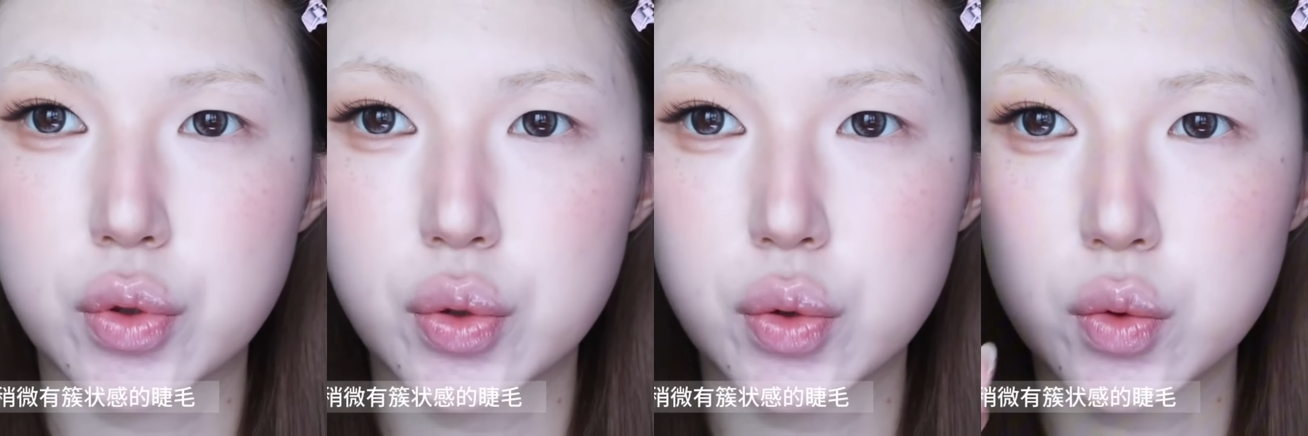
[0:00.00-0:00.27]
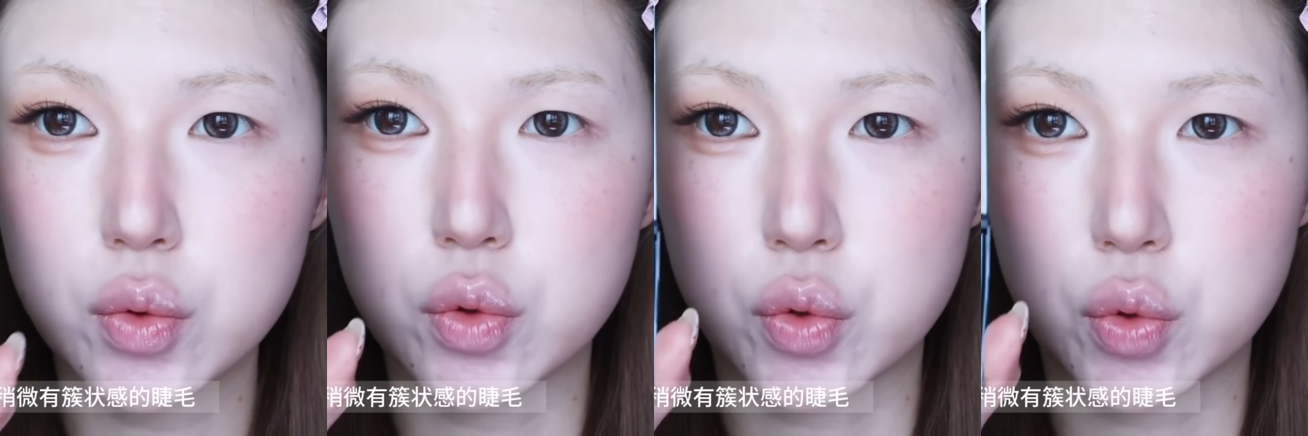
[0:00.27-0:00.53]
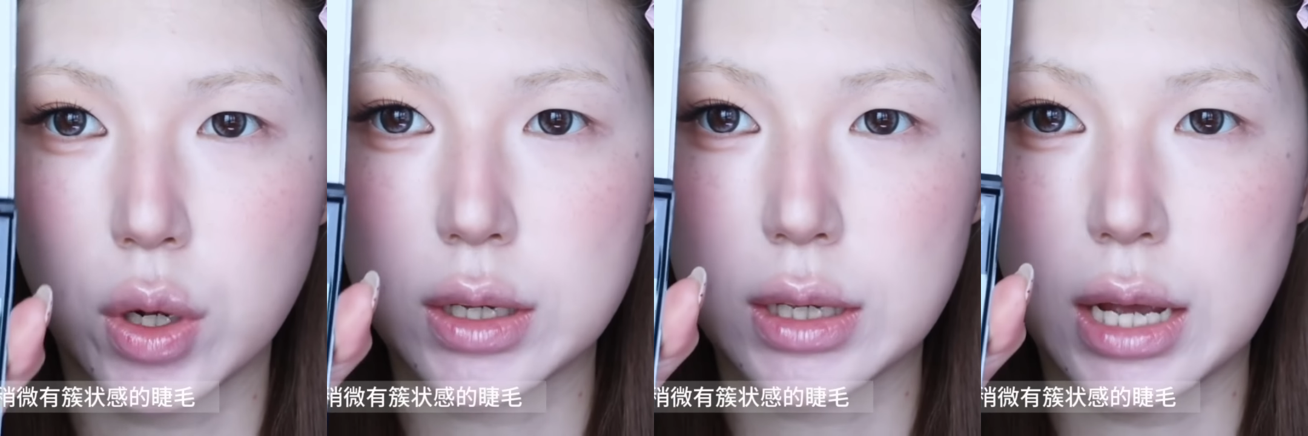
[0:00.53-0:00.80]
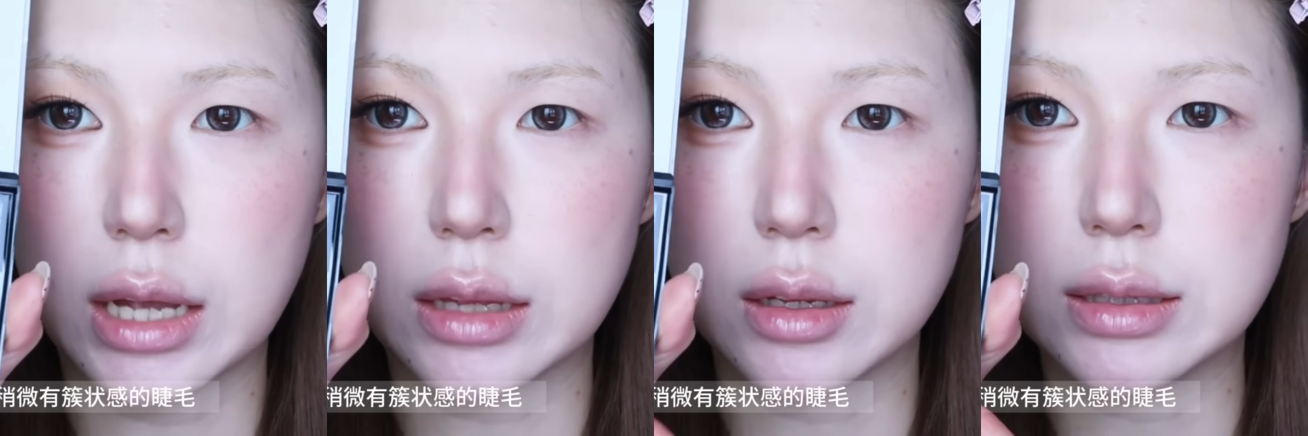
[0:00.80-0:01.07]
She picks up a
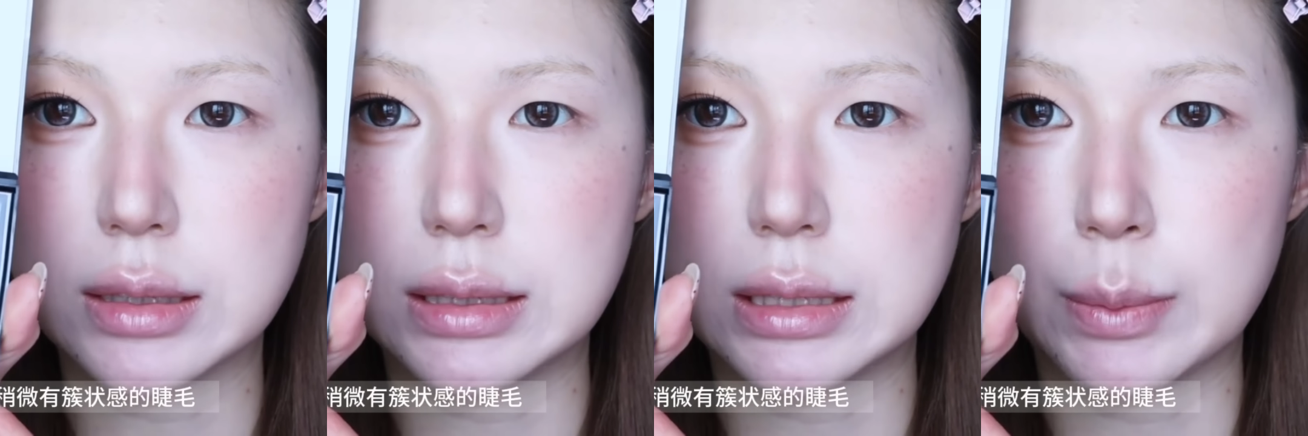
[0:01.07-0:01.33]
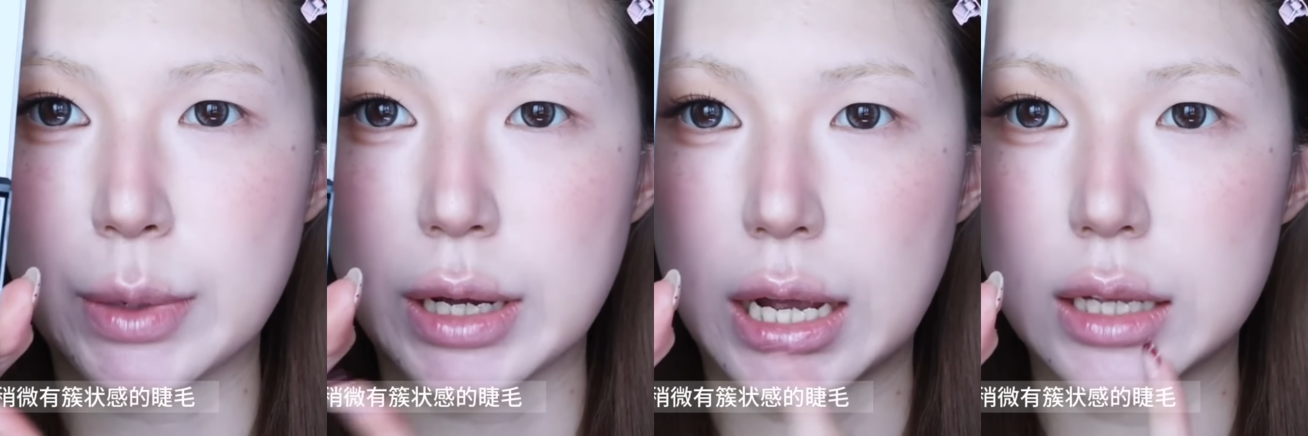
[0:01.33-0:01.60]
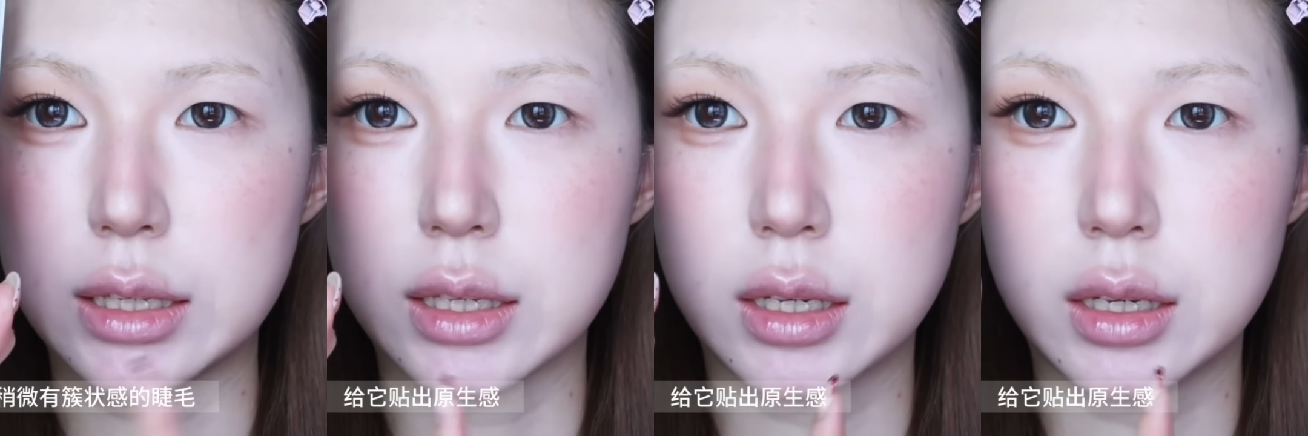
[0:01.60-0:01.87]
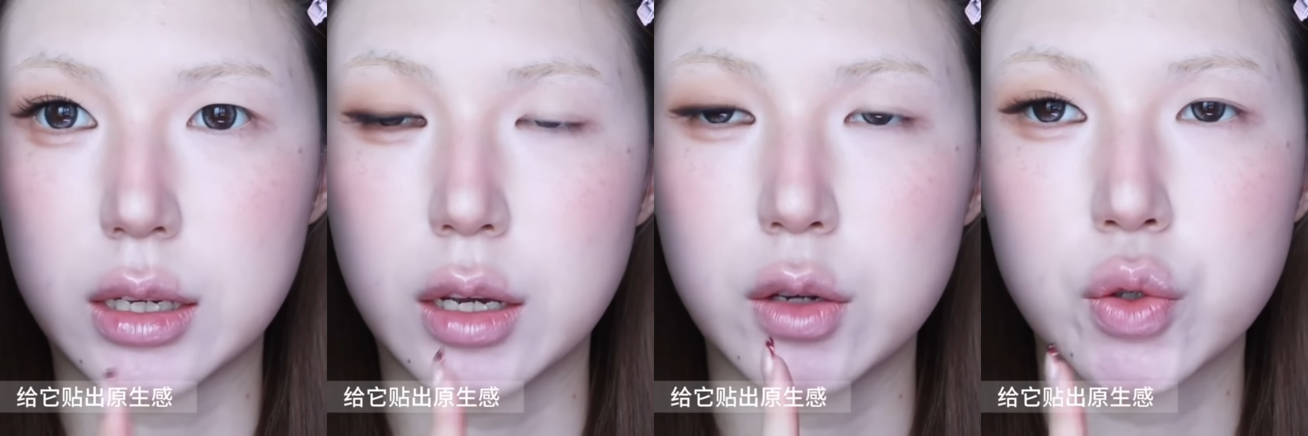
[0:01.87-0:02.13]
few of the more prominent
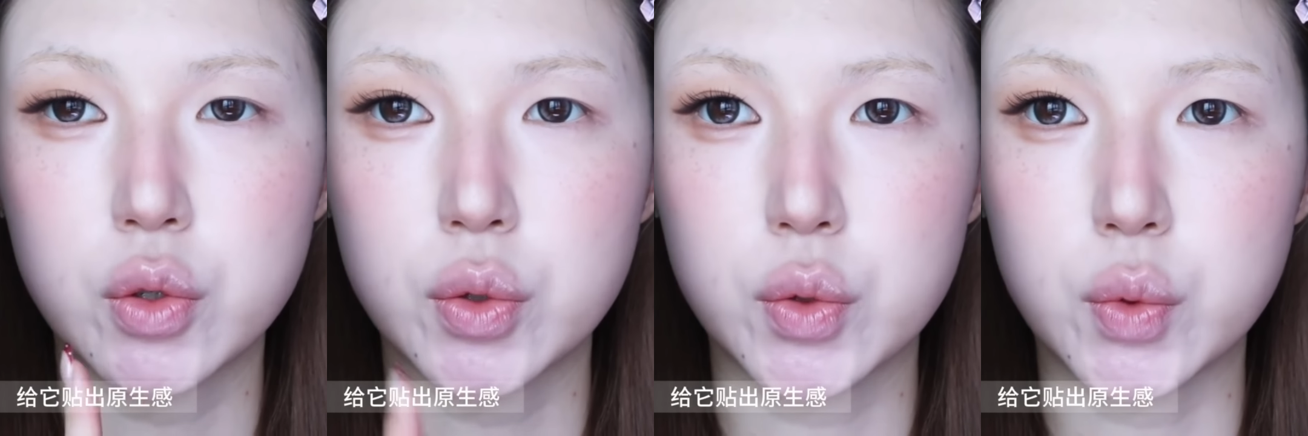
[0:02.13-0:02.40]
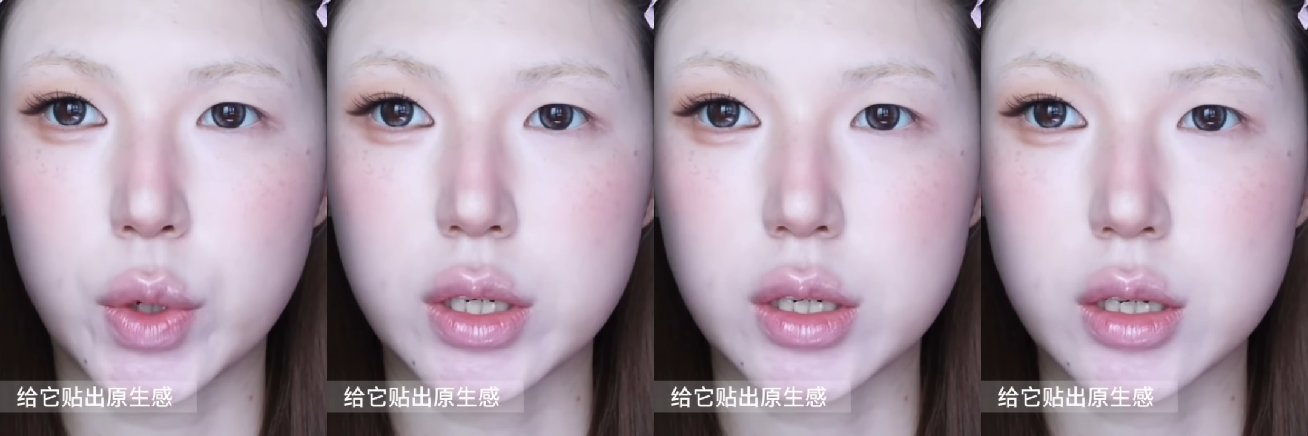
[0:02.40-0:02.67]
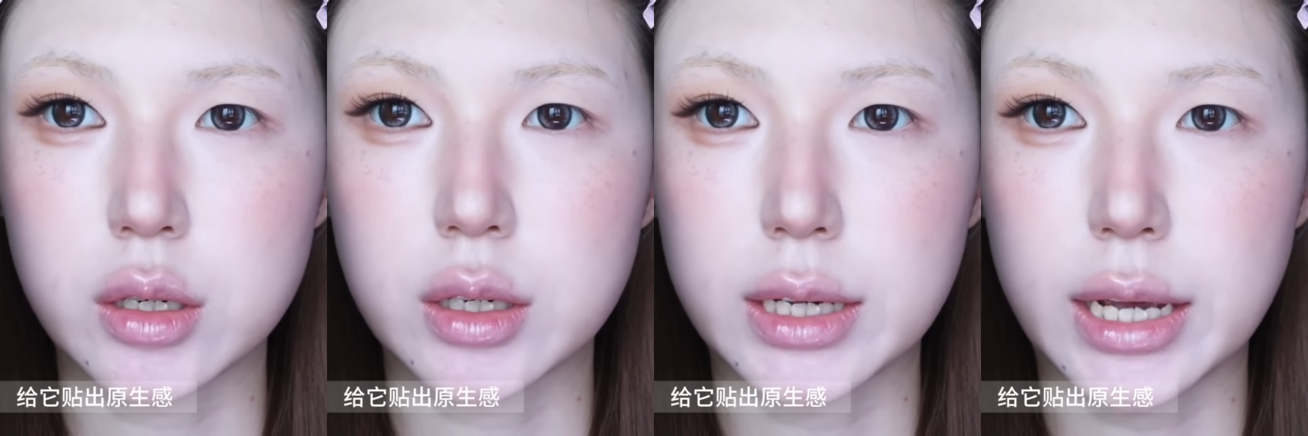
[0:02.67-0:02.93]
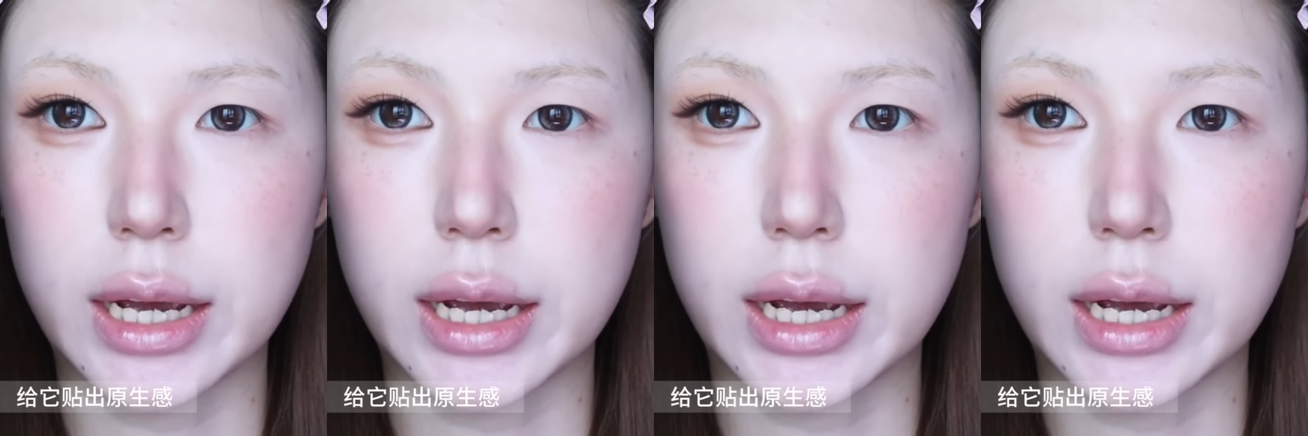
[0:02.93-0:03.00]
lash clusters and